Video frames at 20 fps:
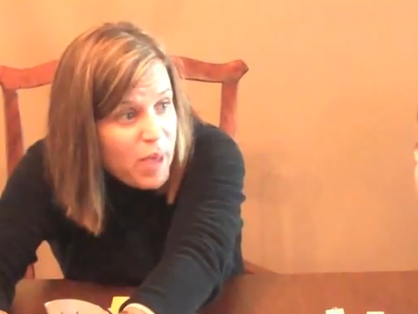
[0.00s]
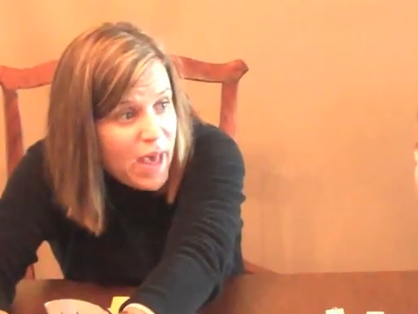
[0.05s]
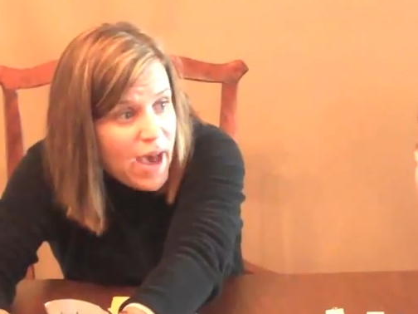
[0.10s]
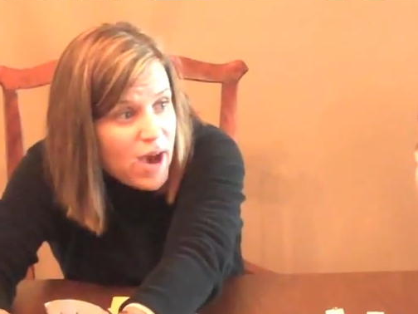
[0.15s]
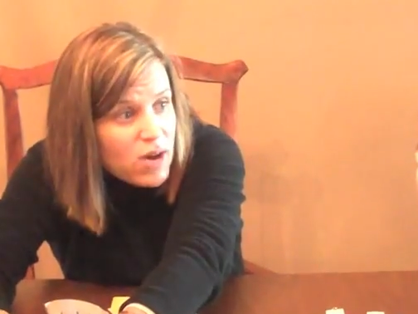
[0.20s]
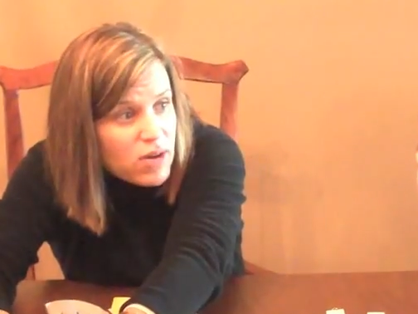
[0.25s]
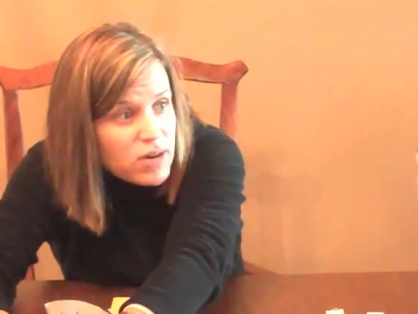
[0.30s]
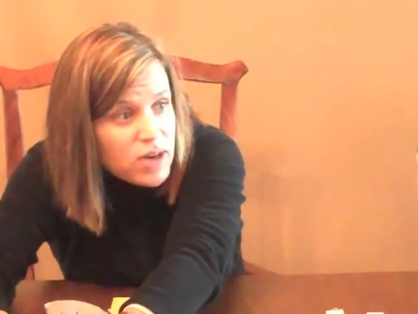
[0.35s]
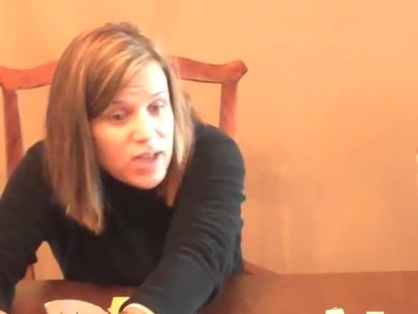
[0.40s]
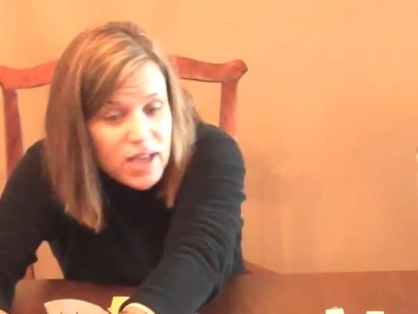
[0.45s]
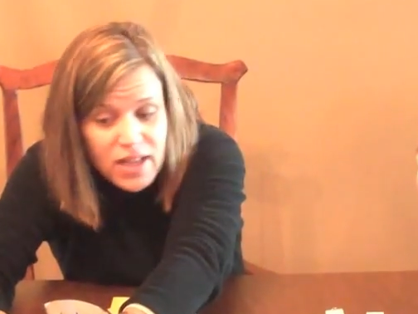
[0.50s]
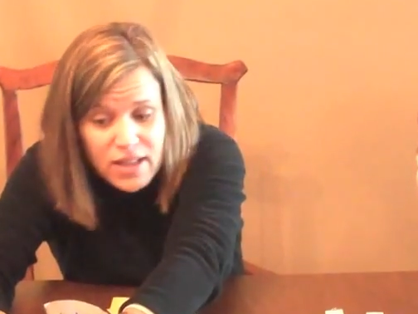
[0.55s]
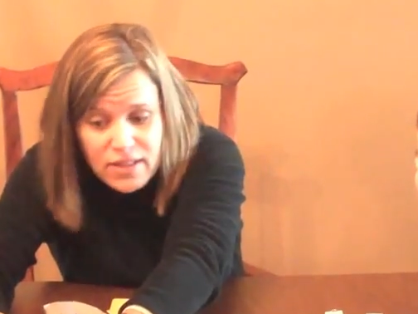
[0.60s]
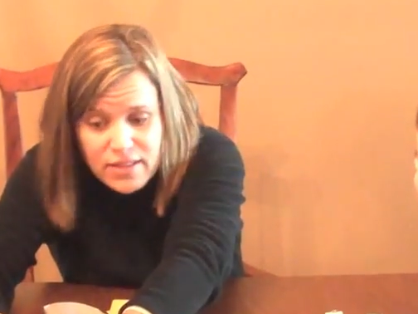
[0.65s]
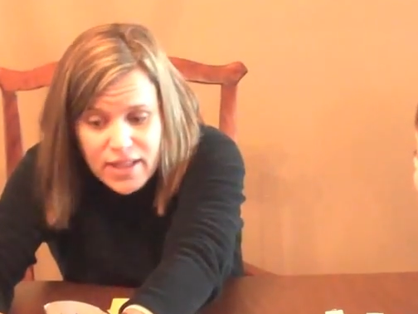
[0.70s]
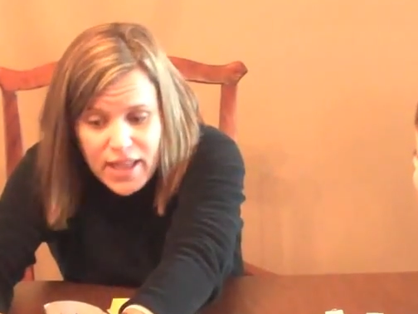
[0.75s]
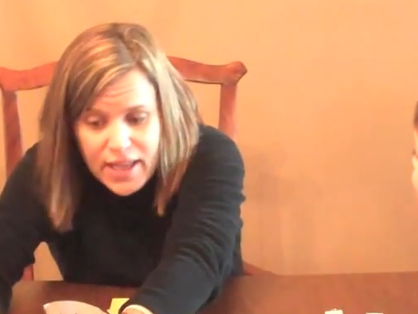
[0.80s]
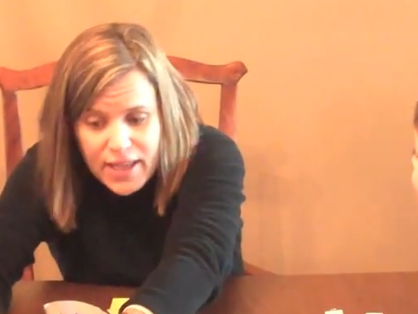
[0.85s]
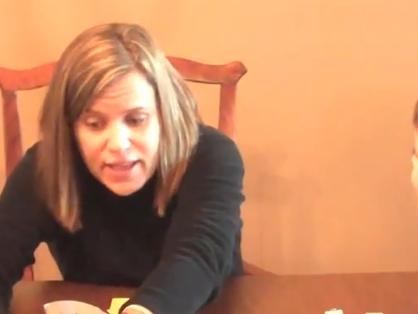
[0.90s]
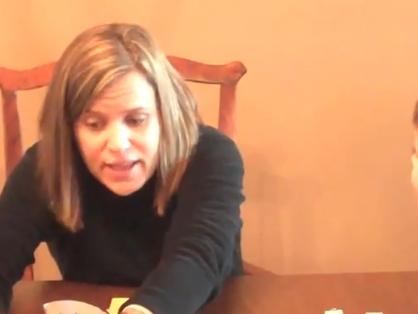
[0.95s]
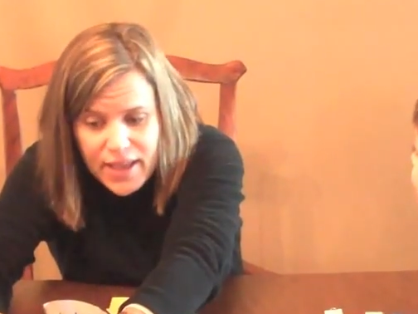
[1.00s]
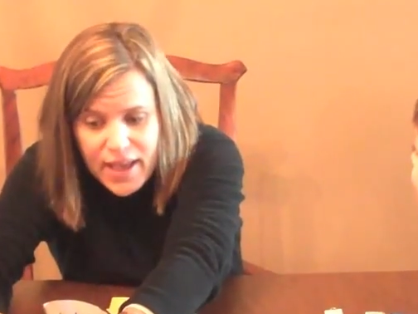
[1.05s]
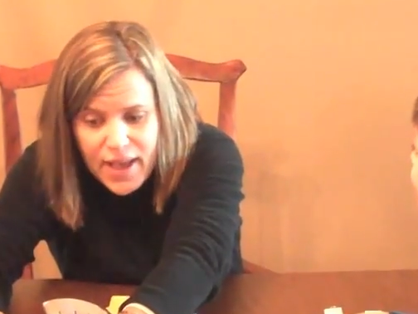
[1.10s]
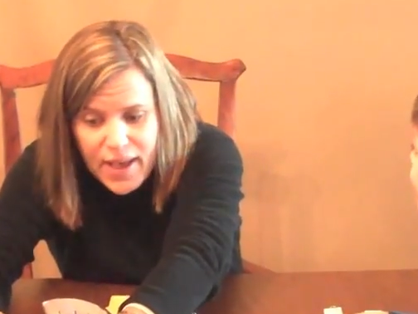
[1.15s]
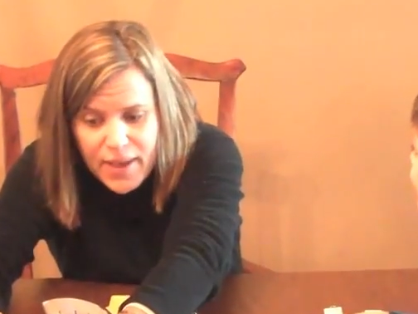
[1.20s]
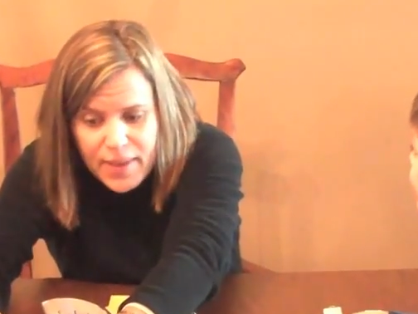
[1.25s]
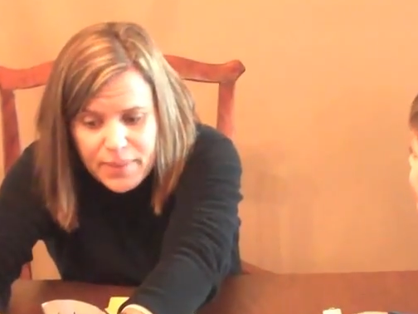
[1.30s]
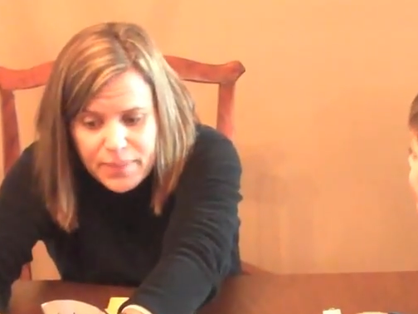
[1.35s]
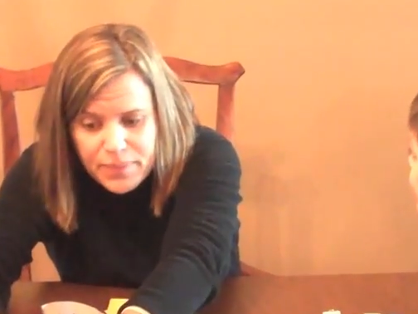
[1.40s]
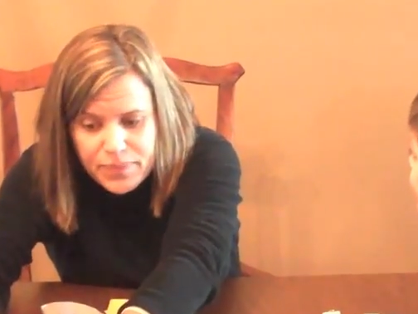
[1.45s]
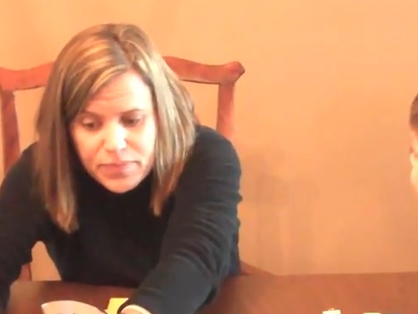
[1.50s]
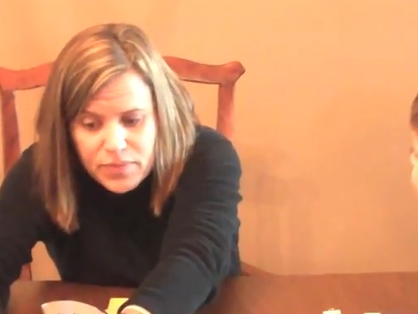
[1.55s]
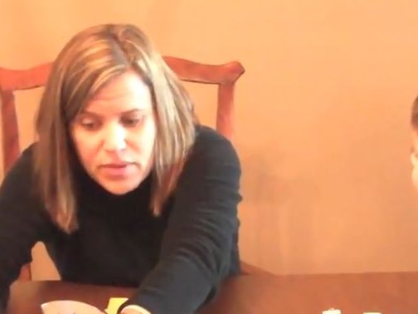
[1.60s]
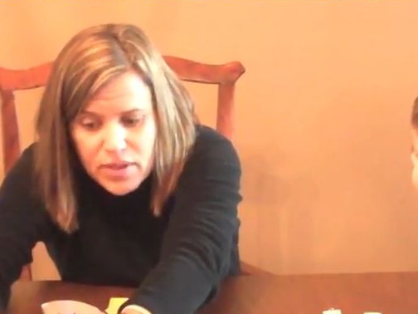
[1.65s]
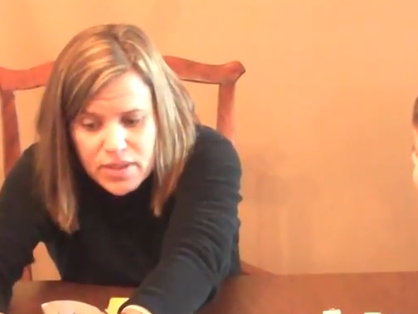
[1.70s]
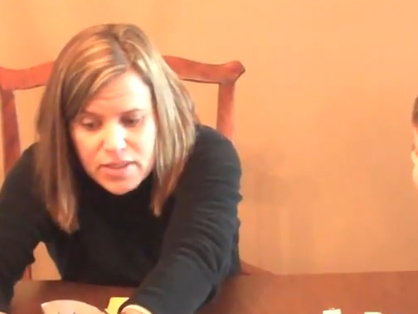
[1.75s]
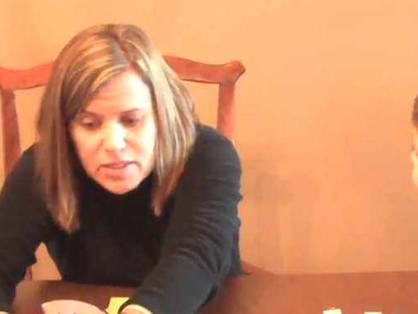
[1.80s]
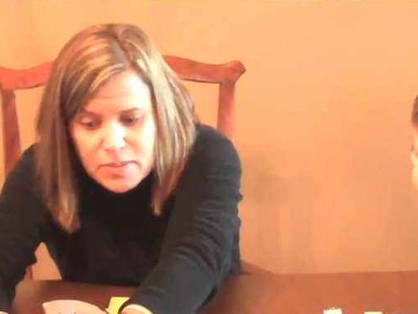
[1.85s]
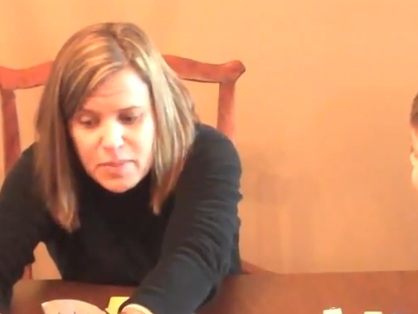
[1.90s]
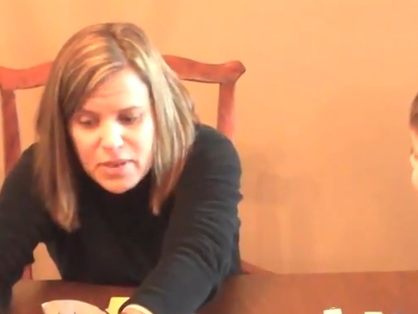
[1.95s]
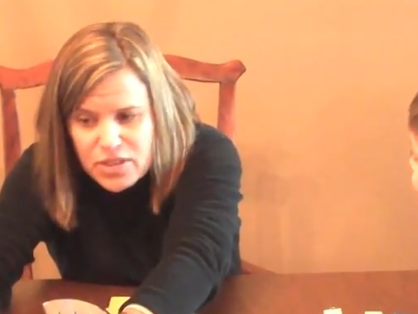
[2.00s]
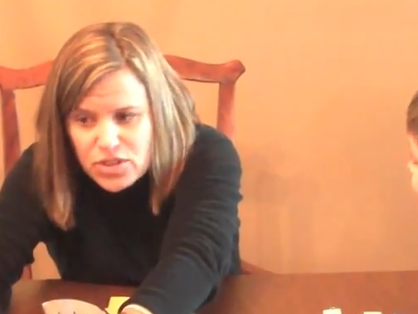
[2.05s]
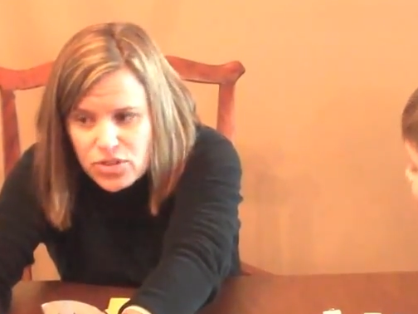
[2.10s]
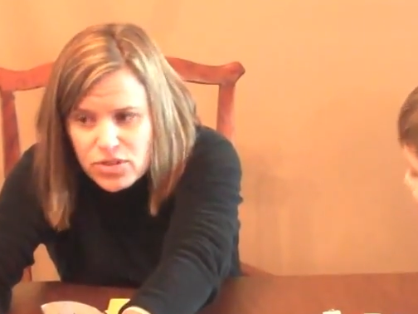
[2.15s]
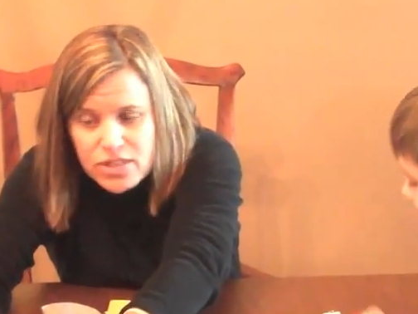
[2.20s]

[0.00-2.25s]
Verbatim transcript: out, like um, special